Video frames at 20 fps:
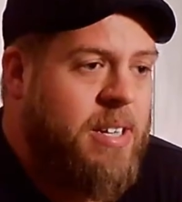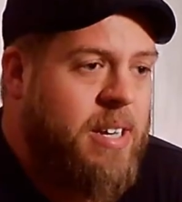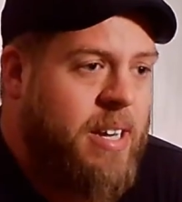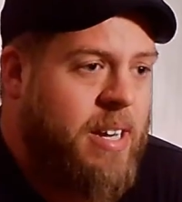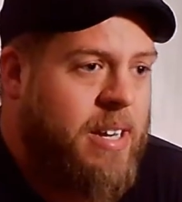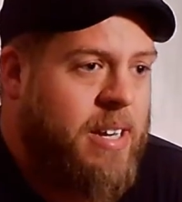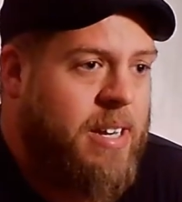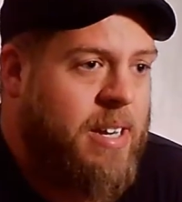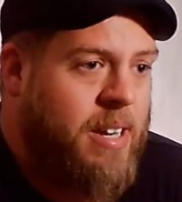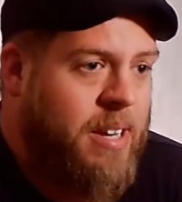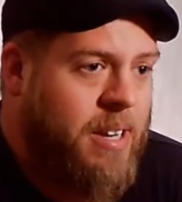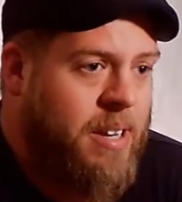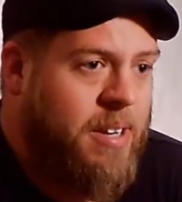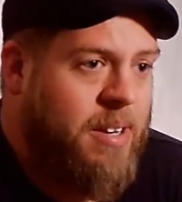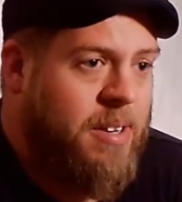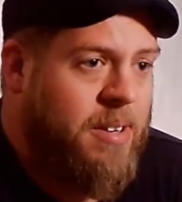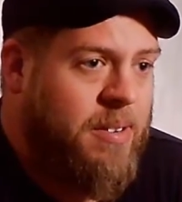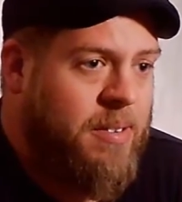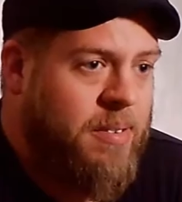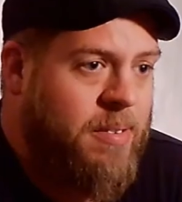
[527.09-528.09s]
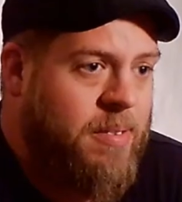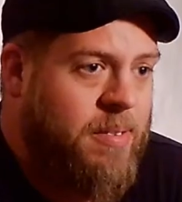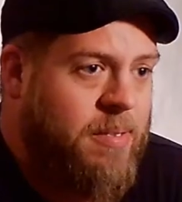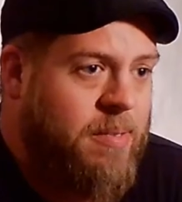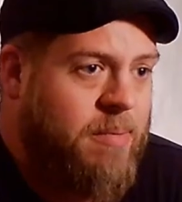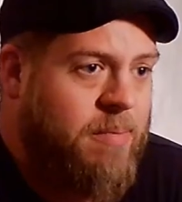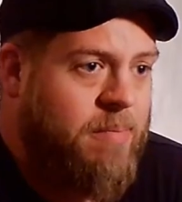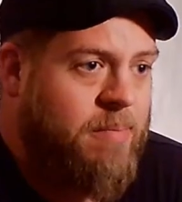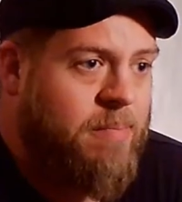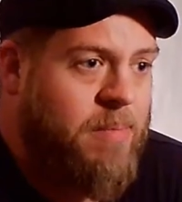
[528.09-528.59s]
And
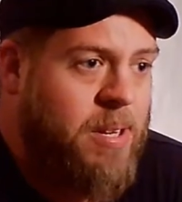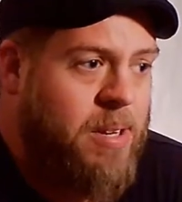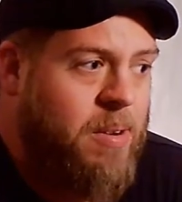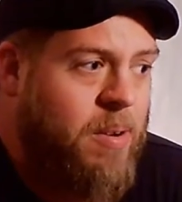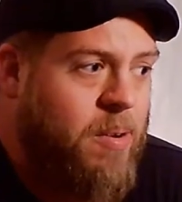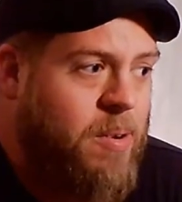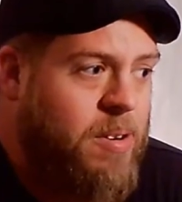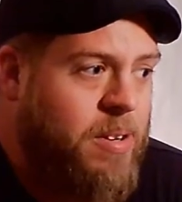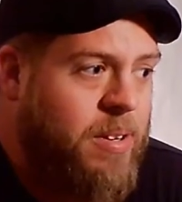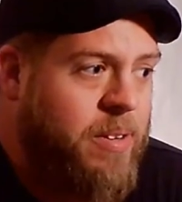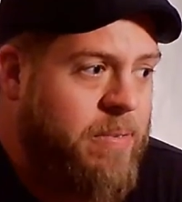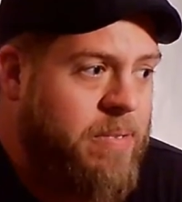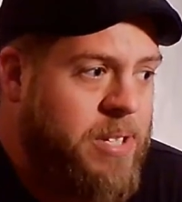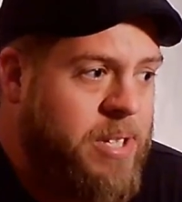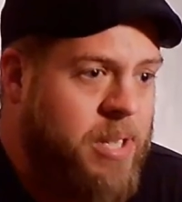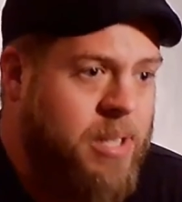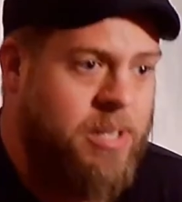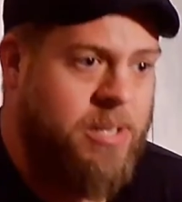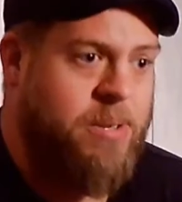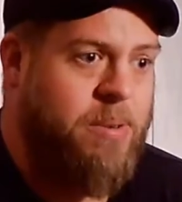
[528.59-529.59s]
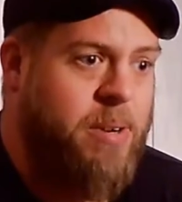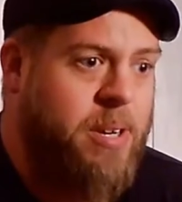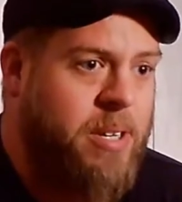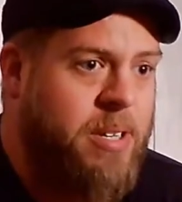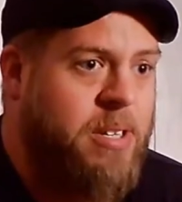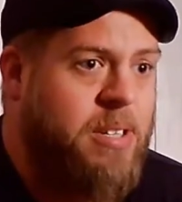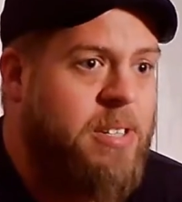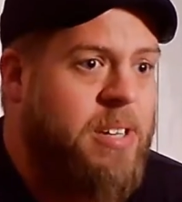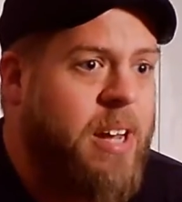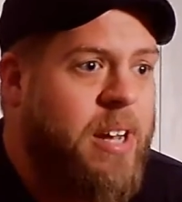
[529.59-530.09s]
the art of
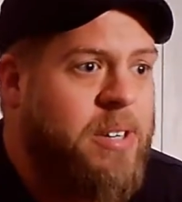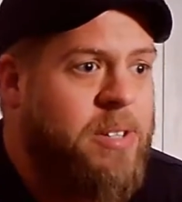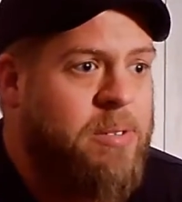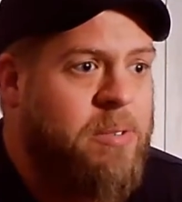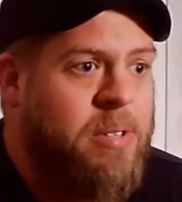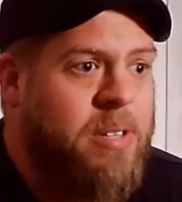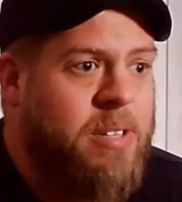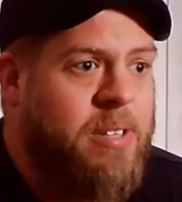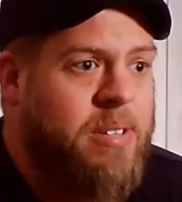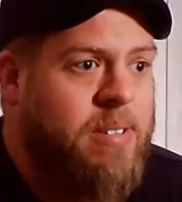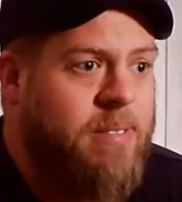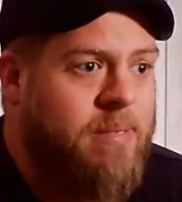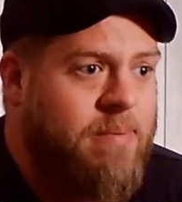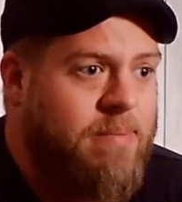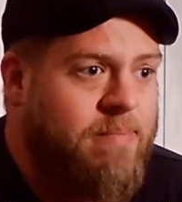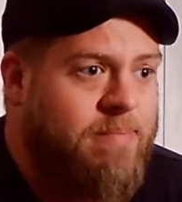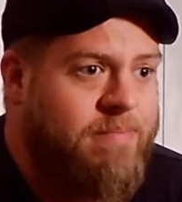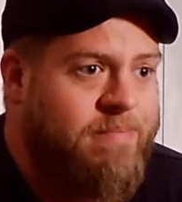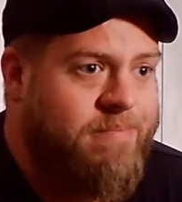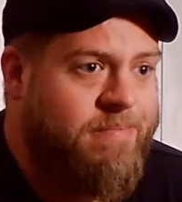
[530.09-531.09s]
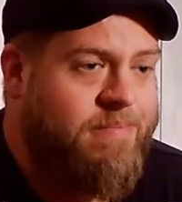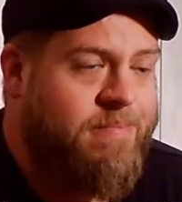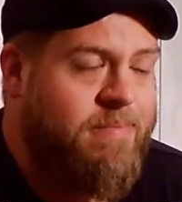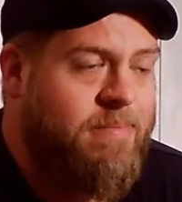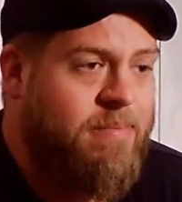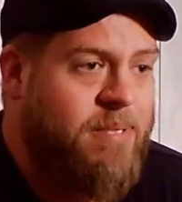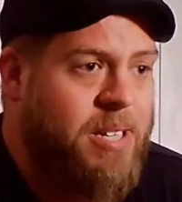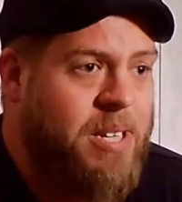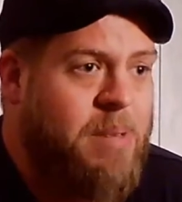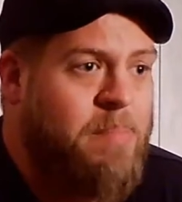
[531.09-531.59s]
six-string is actually
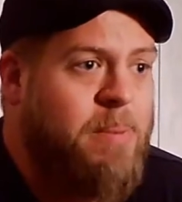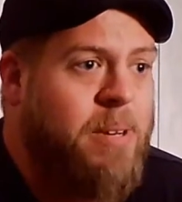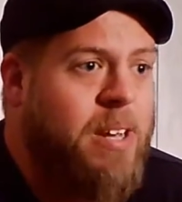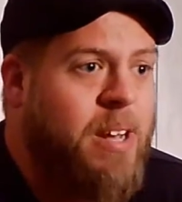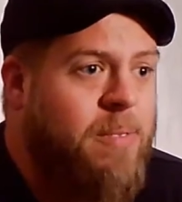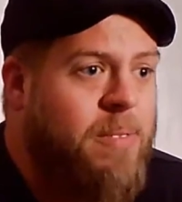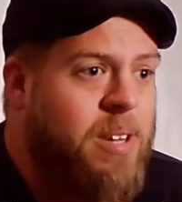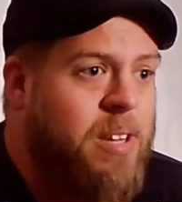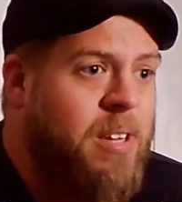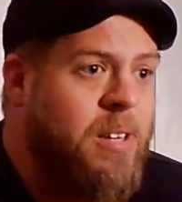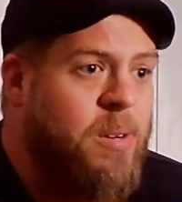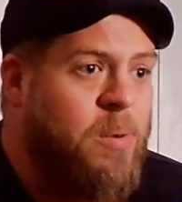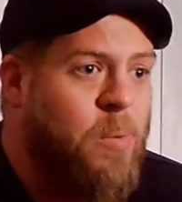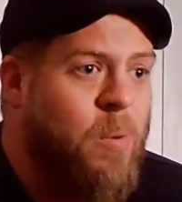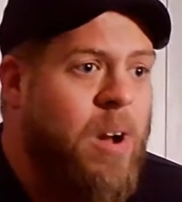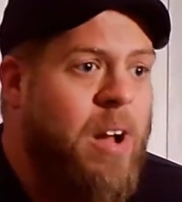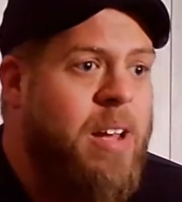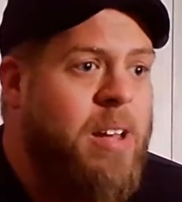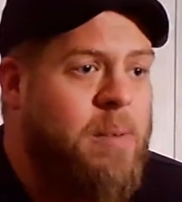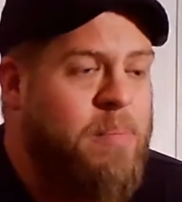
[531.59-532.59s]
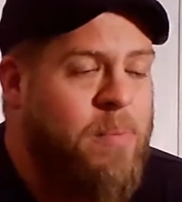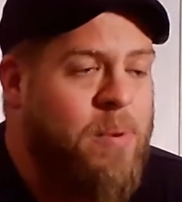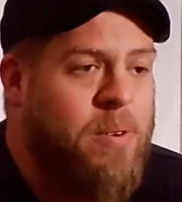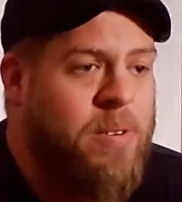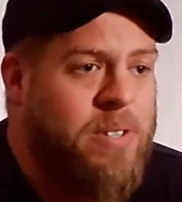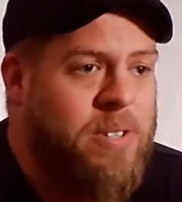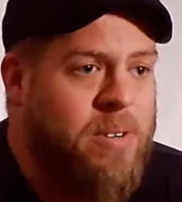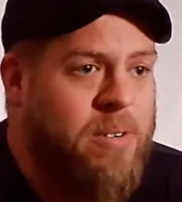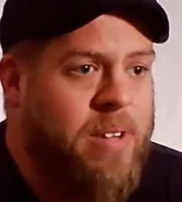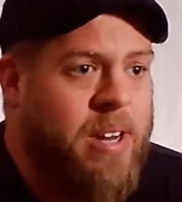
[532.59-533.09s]
keeping everything quiet
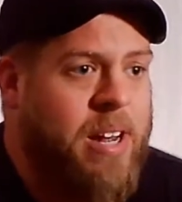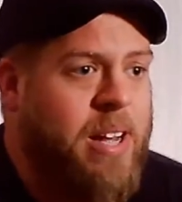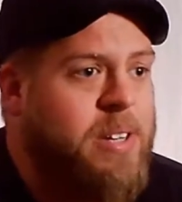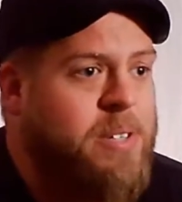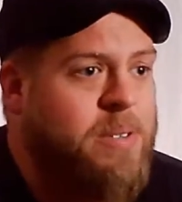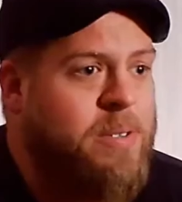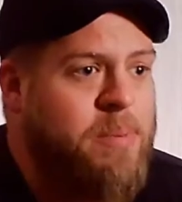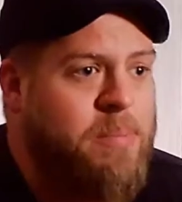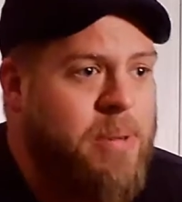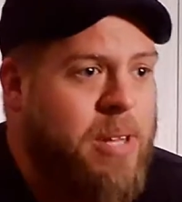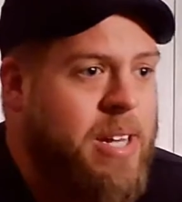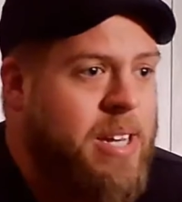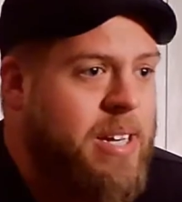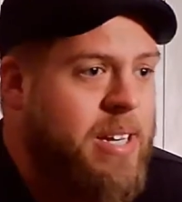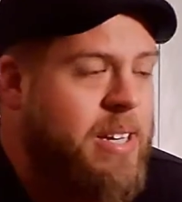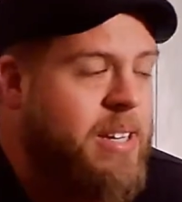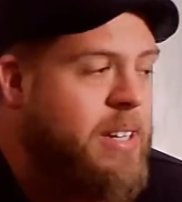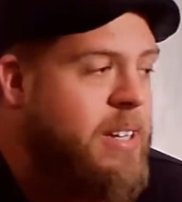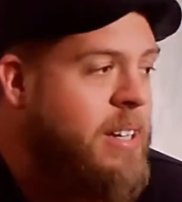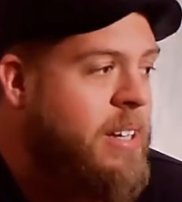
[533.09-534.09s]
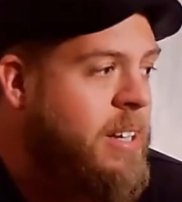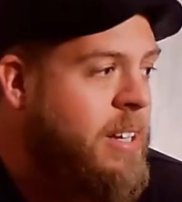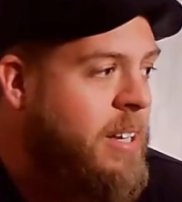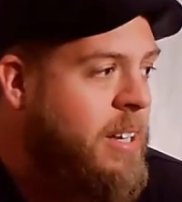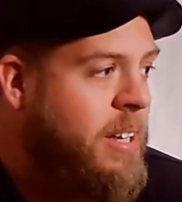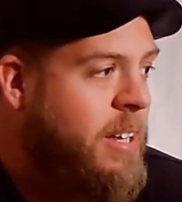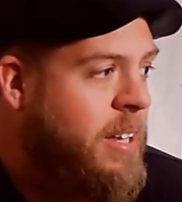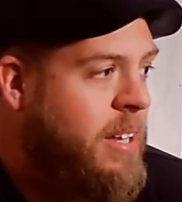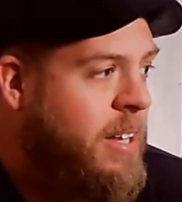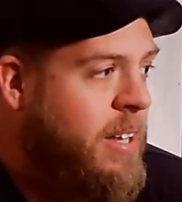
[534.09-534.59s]
more so than actually playing it,
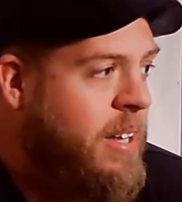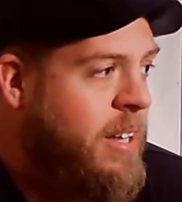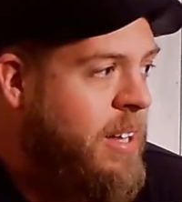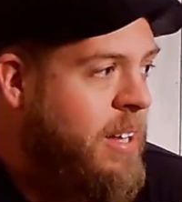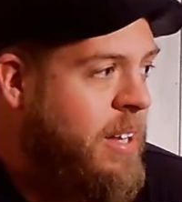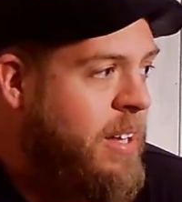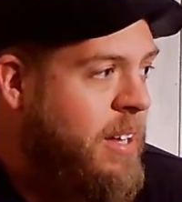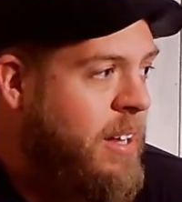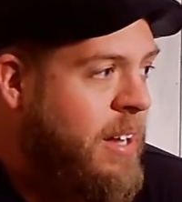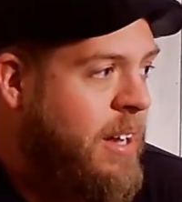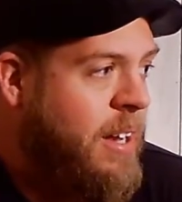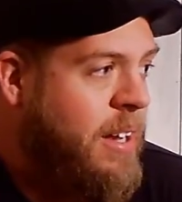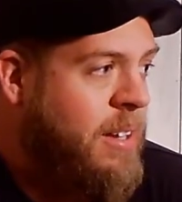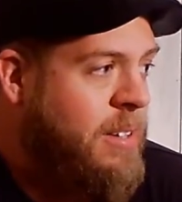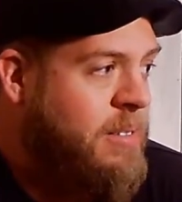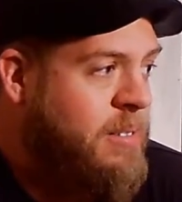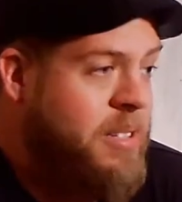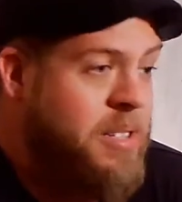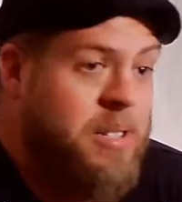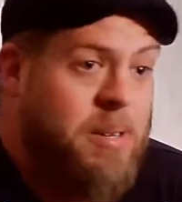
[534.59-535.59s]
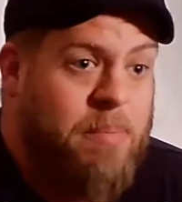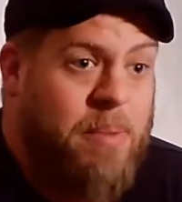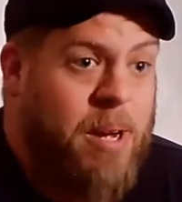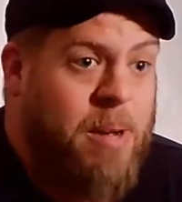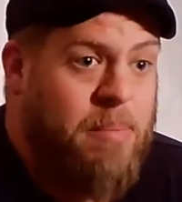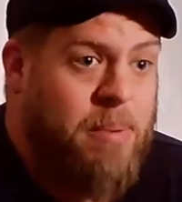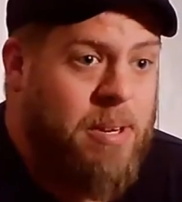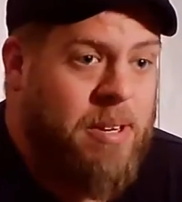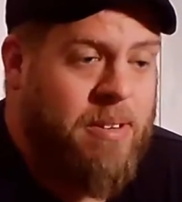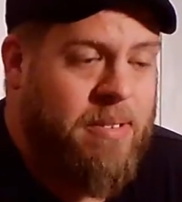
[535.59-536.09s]
at least in my
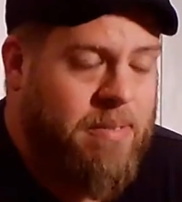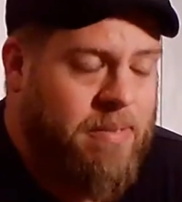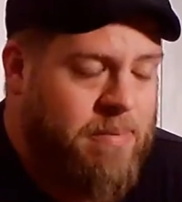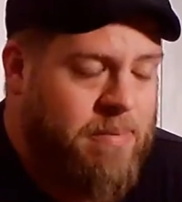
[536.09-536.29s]
opinion.